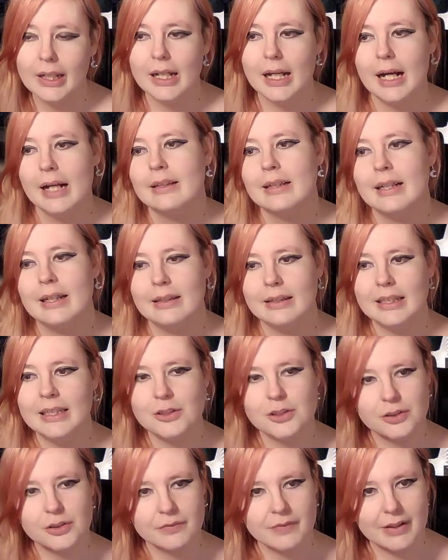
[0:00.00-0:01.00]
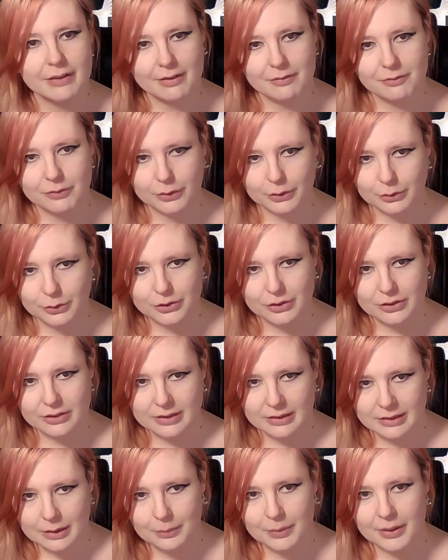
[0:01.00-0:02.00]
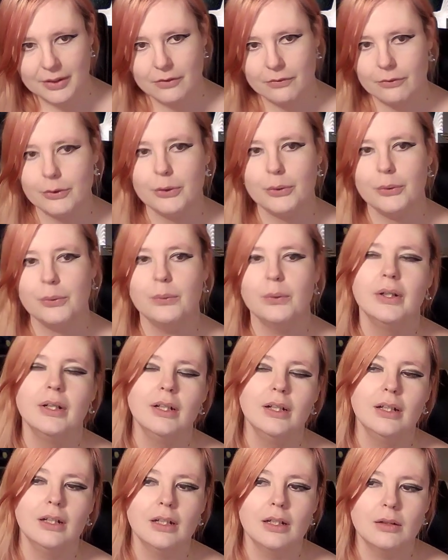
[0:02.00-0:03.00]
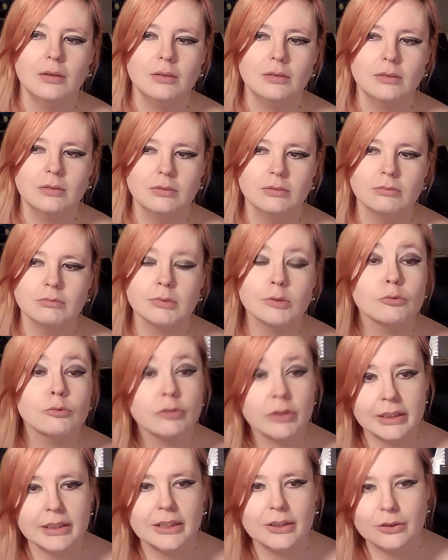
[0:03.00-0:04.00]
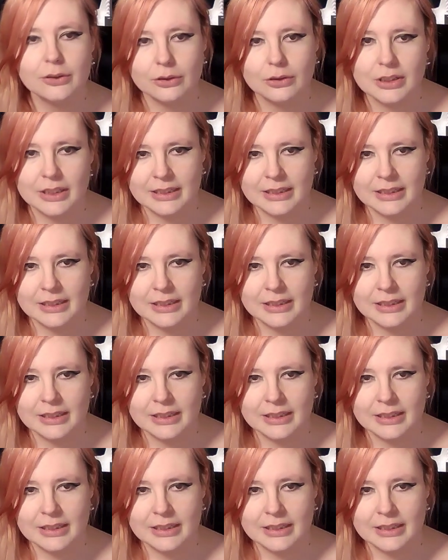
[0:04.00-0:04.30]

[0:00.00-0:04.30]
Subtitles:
And then each of their evolutions as they went through were really good.